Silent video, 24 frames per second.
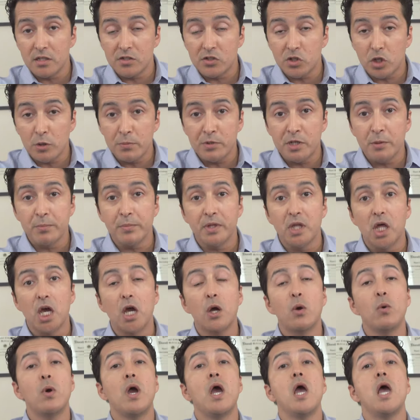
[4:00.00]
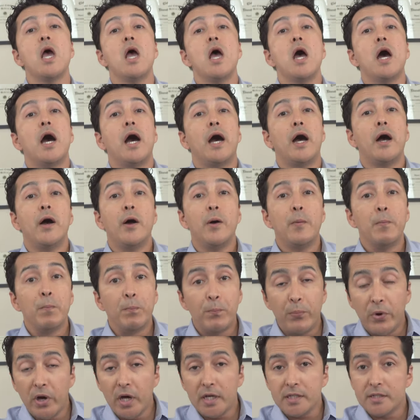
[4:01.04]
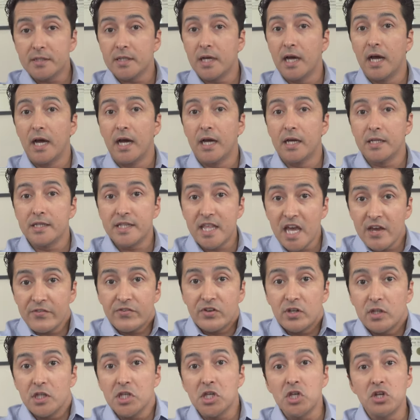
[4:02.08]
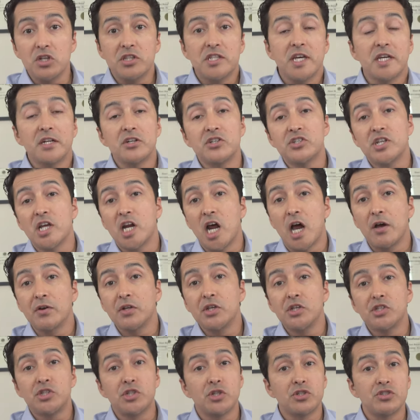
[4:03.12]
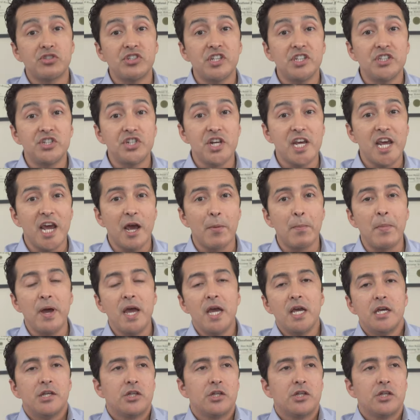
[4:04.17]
description below. Definitely you need to understand how to use your CGM.